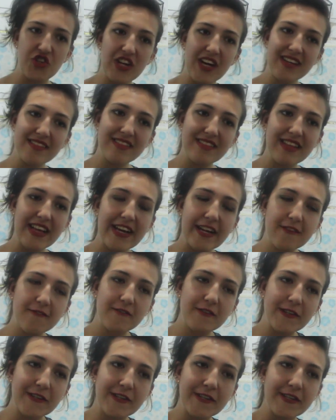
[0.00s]
just like
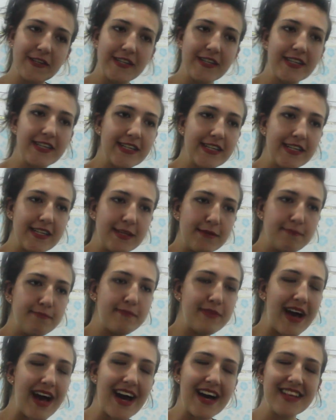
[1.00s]
for
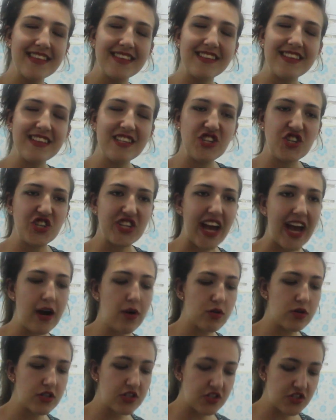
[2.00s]
baths and
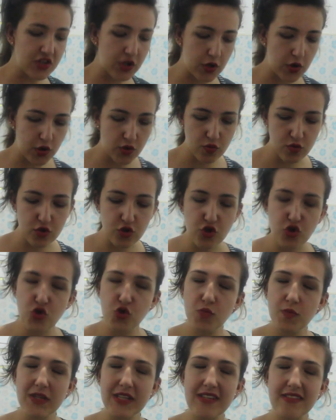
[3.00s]
showers. The whole
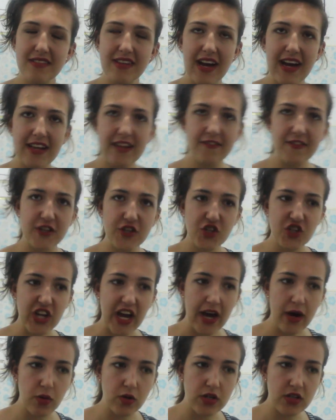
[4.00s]
room is kind of your
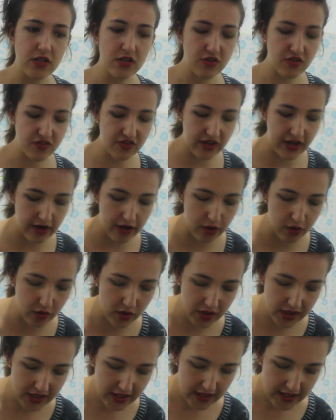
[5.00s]
shower.
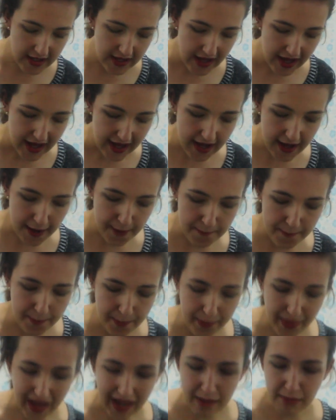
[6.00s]
So
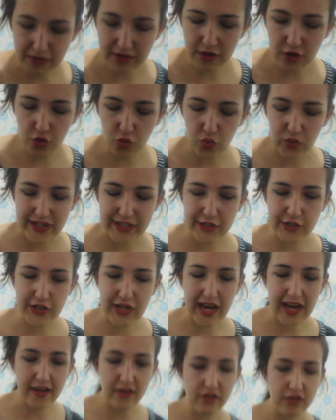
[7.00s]
I'm a little weird.
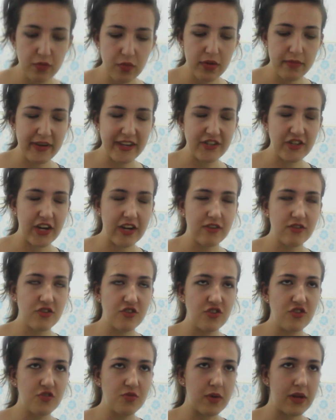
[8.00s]
I only wear my shower
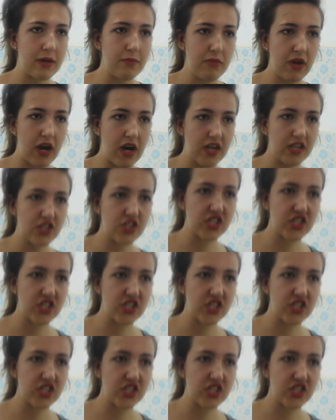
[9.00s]
shoes when I'm not